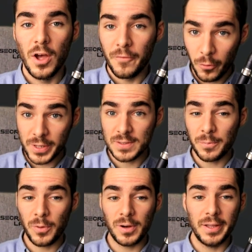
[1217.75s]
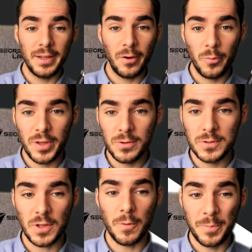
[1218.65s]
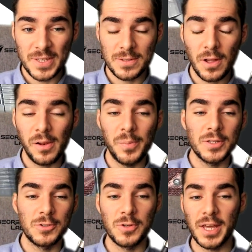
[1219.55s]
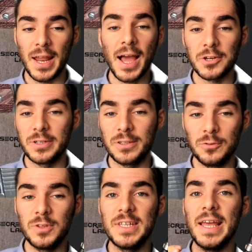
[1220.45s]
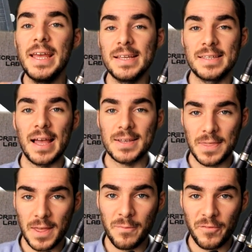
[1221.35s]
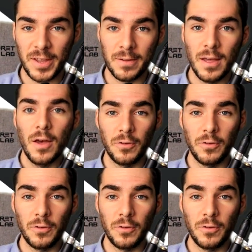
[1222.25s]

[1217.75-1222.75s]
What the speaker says: For example, here we used a pistol, but you can actually do the exact same thing